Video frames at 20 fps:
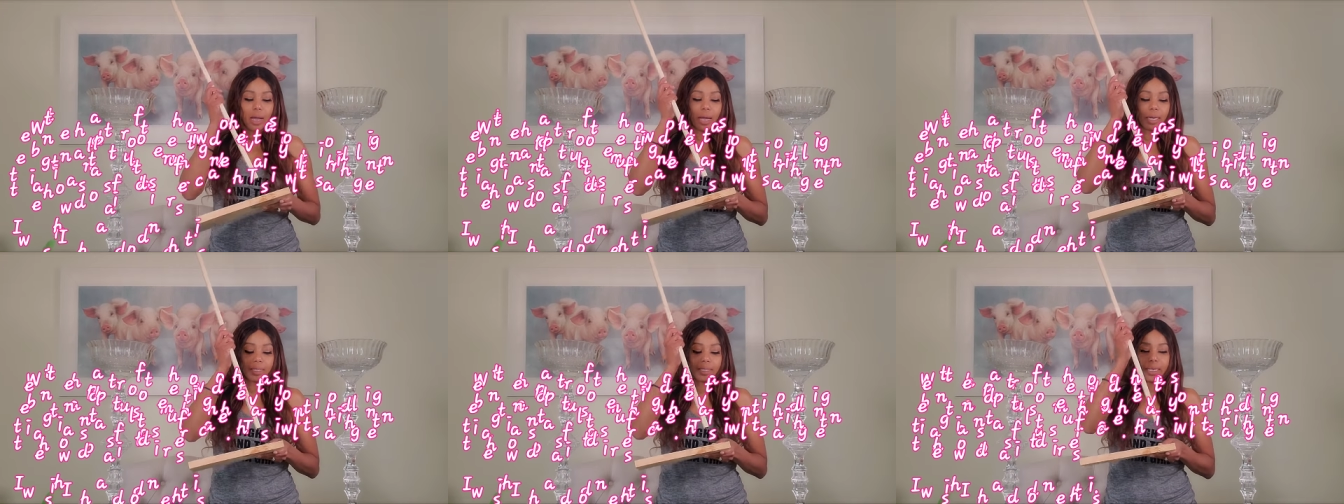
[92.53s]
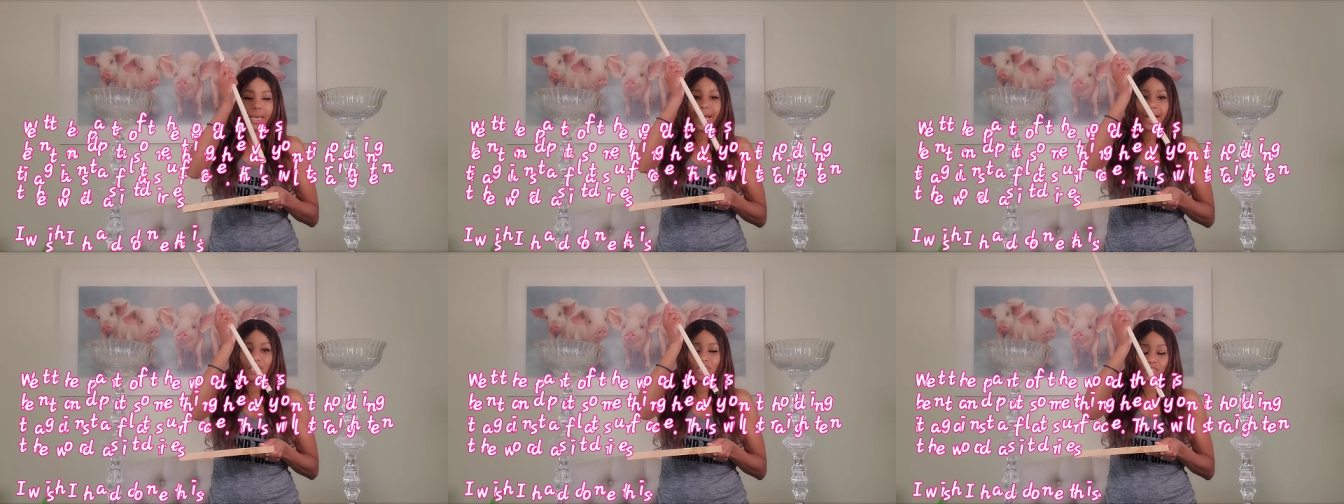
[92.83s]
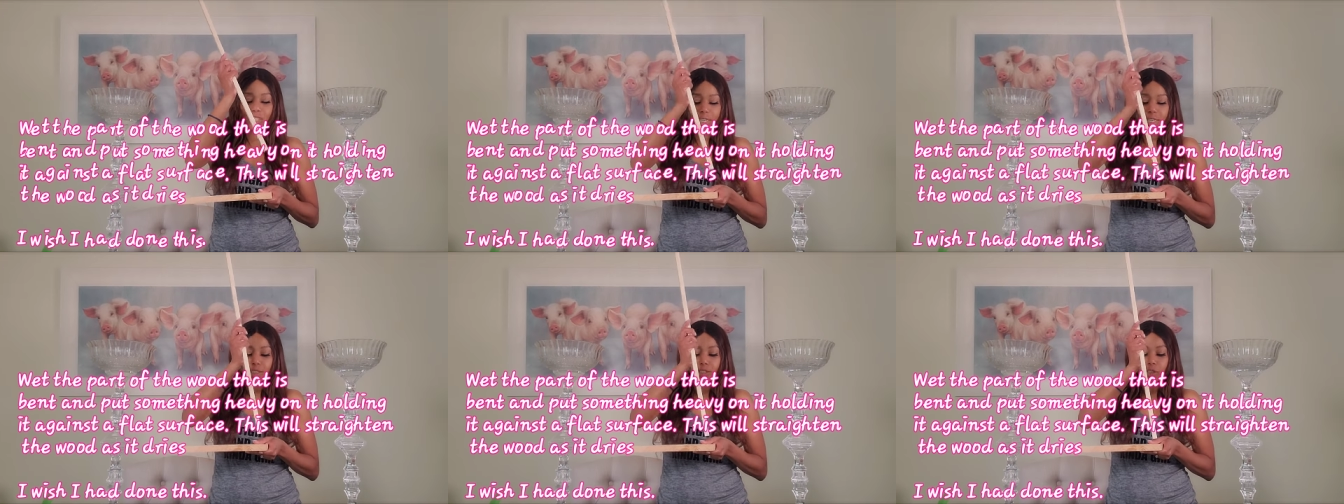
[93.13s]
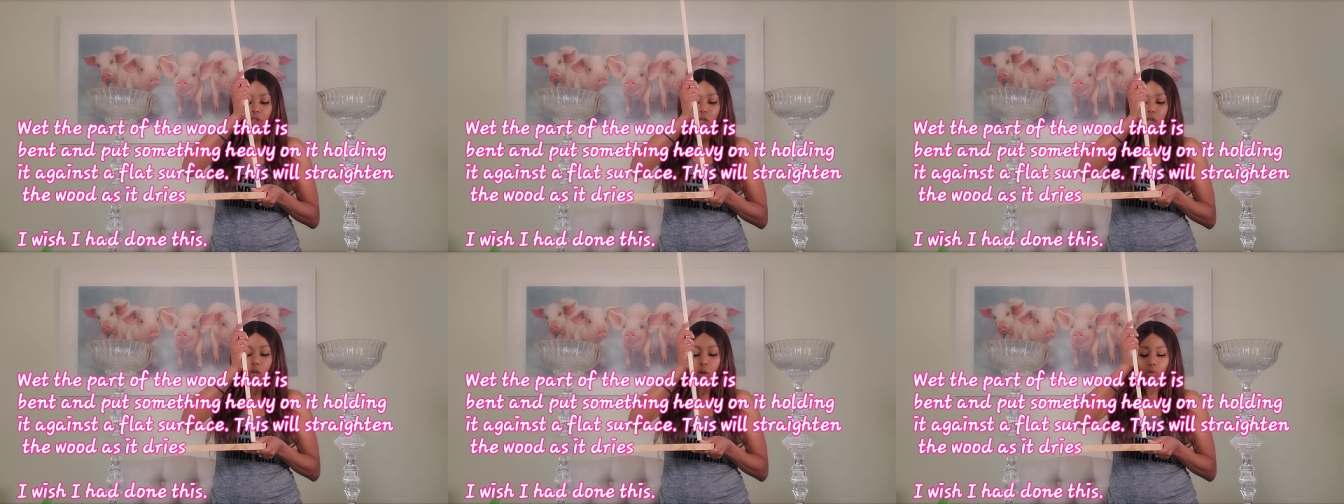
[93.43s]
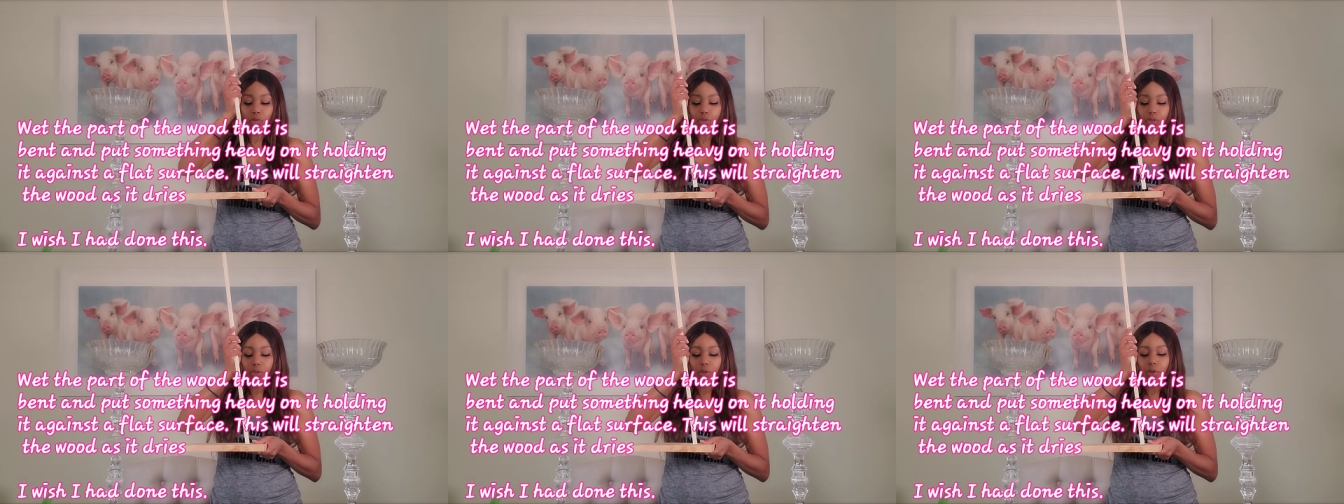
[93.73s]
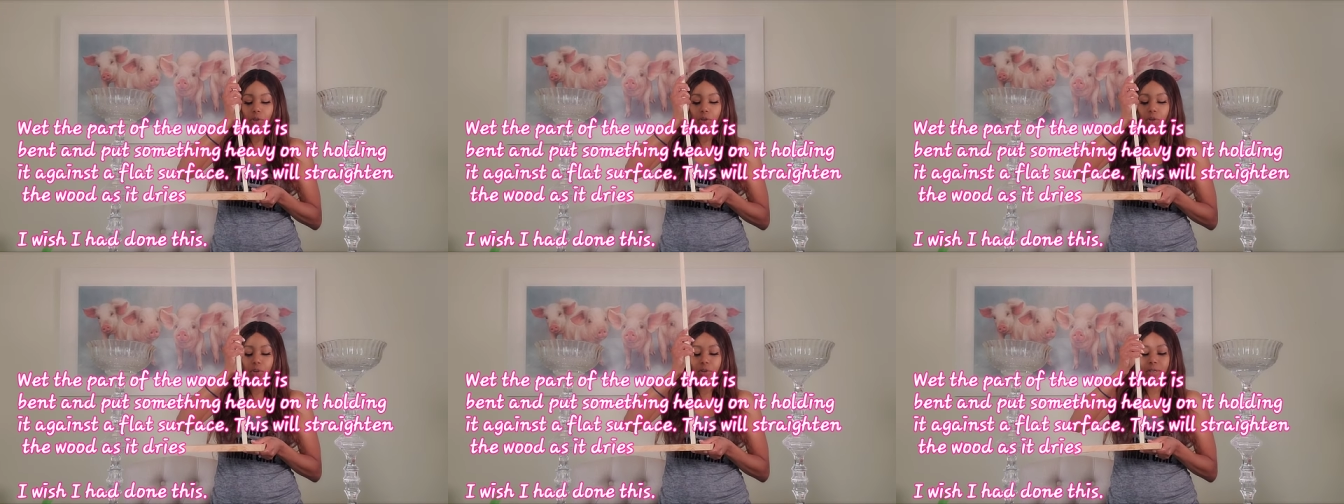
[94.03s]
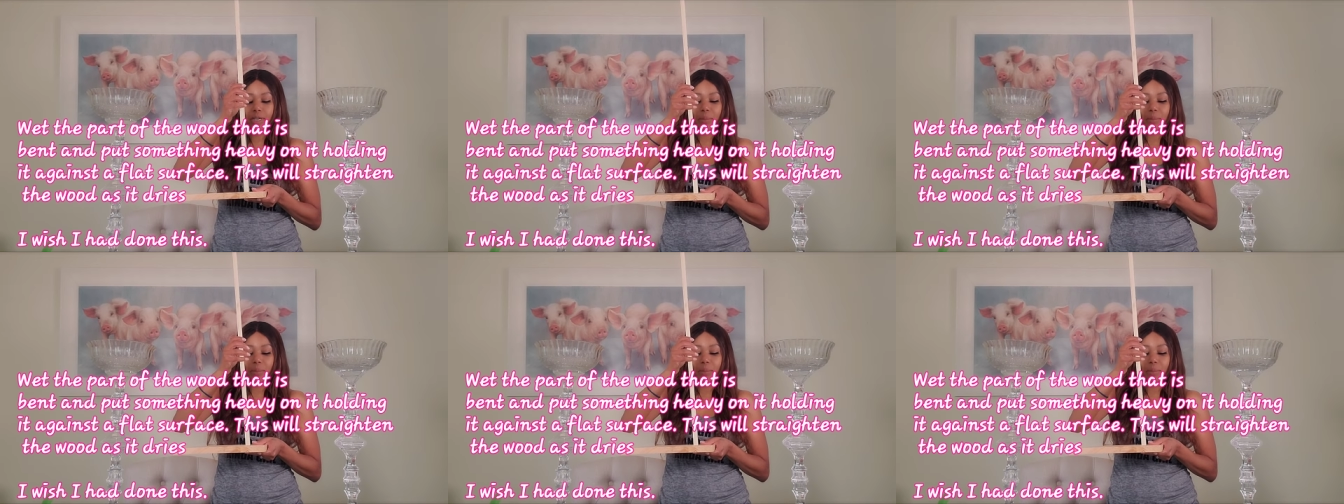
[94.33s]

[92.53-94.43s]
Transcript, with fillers: attach it closer,